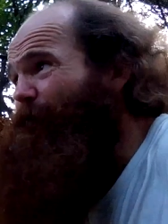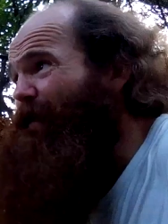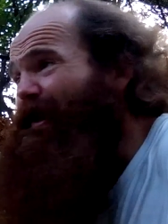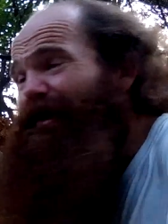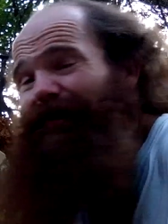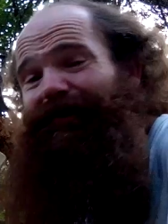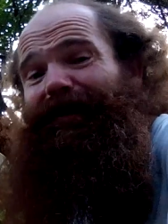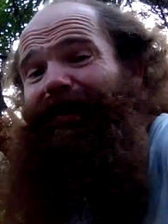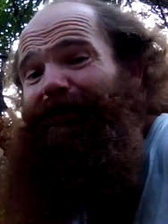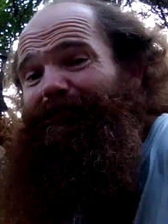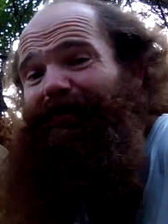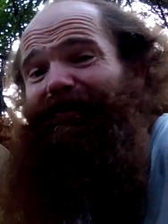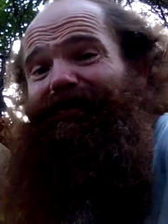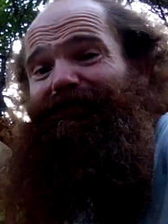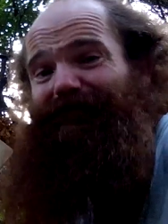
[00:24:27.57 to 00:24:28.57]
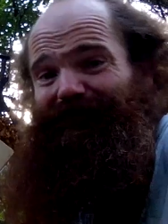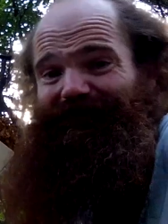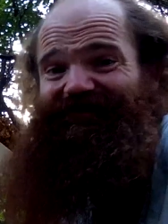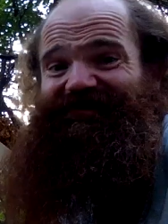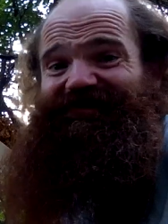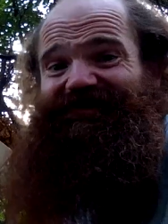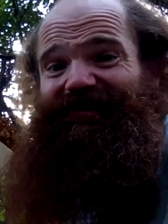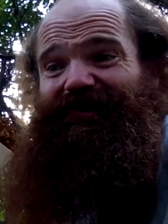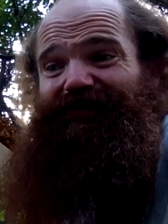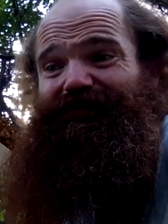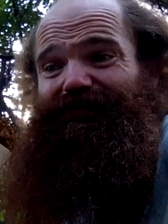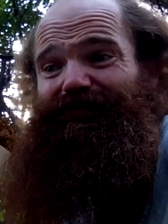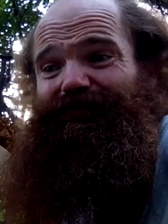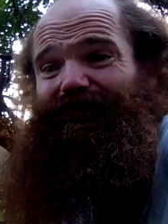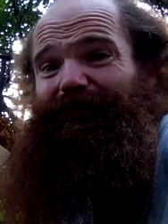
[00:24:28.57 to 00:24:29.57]
We pay a lot of money for this
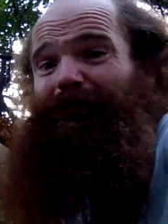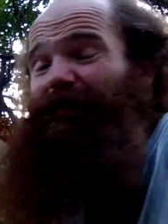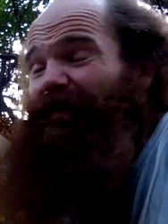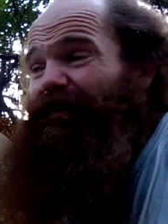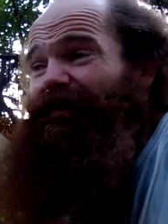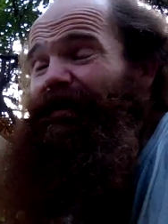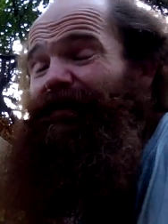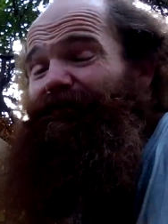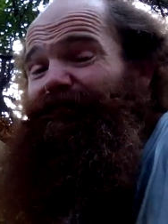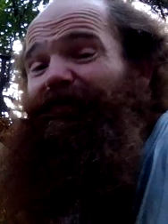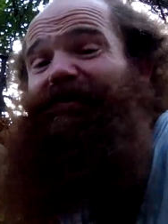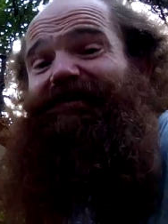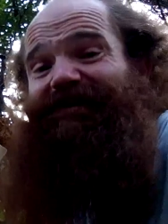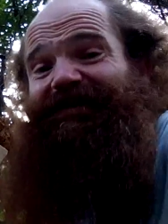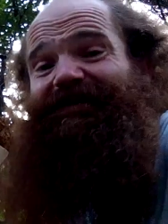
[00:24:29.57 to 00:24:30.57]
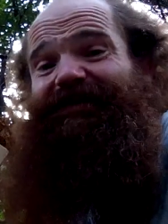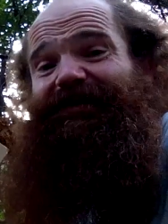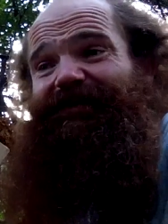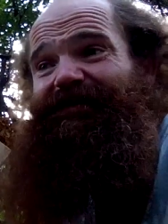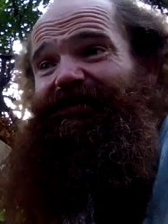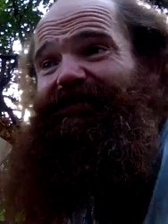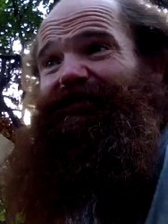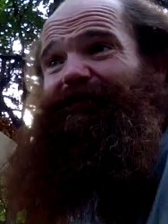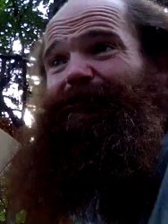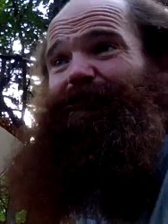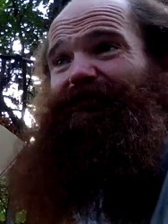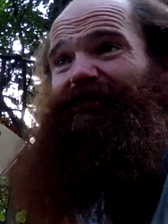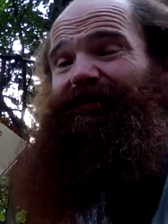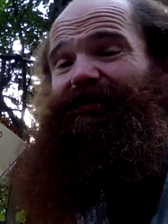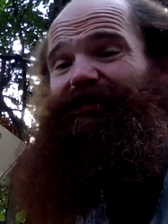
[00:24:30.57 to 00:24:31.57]
stuff. We put out a lot of funding.
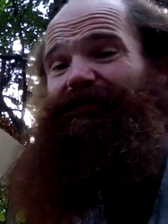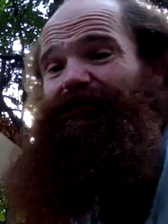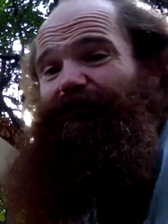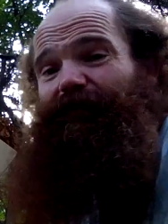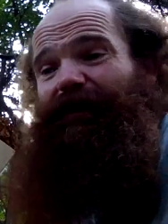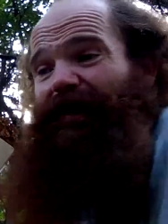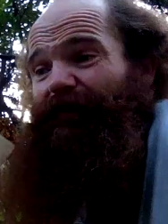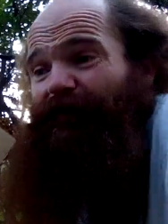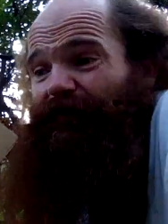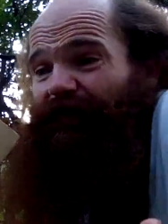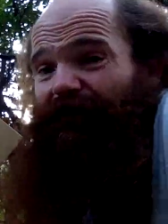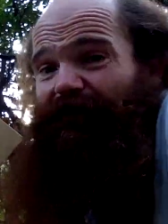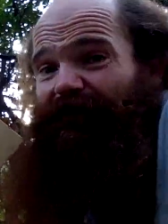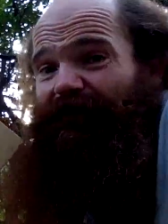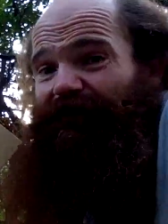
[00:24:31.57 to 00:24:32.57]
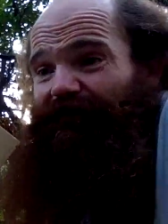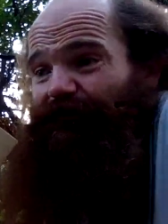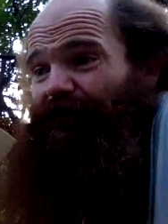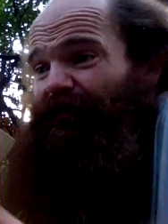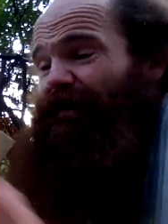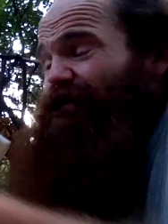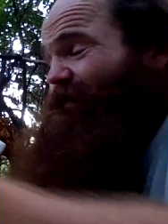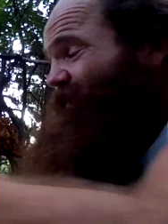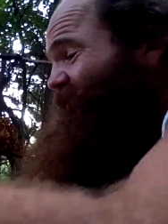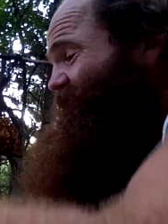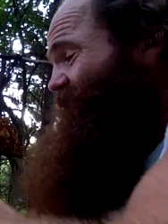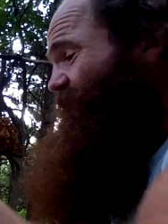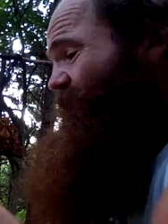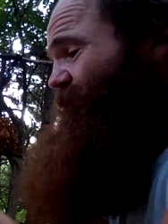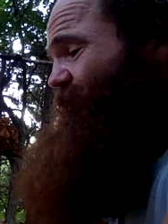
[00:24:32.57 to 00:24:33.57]
We're agrarians. We like
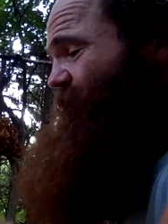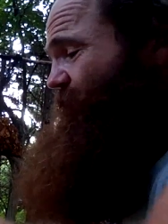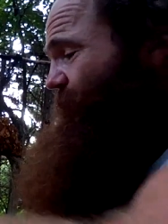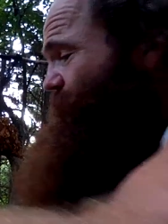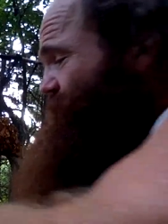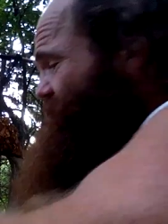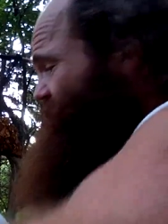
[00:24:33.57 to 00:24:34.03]
this stuff.